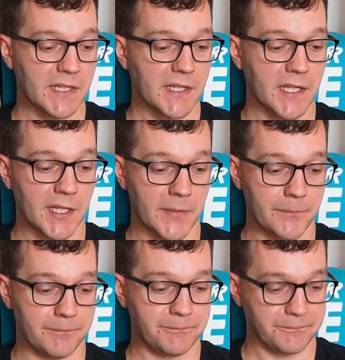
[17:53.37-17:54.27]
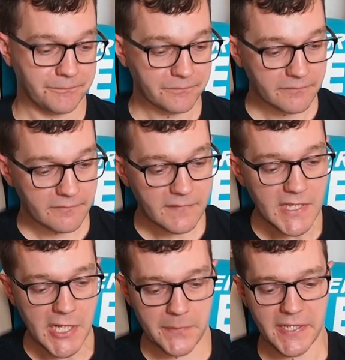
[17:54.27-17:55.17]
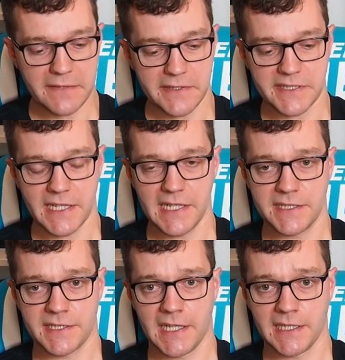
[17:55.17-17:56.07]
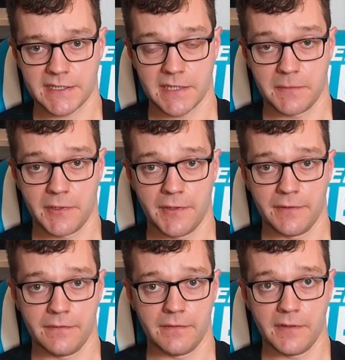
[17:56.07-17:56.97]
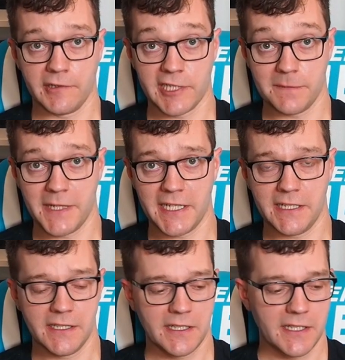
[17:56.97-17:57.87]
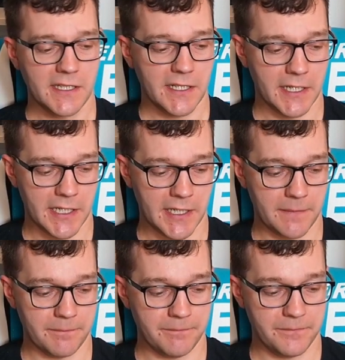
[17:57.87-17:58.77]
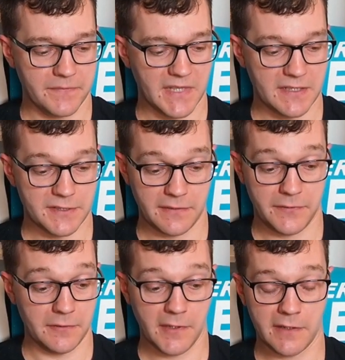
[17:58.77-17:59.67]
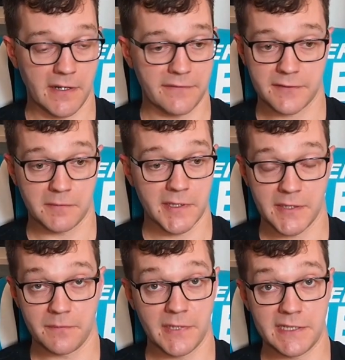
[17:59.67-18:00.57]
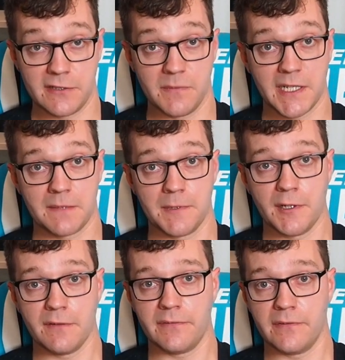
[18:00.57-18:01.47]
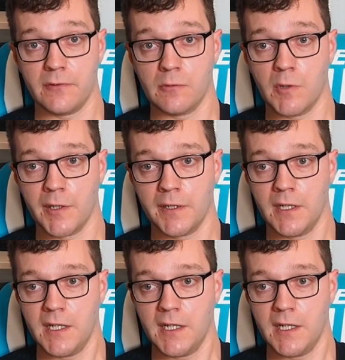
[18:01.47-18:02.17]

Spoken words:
I believe he still is selling some on eBay. So if you are after one, then please do make him an offer for one.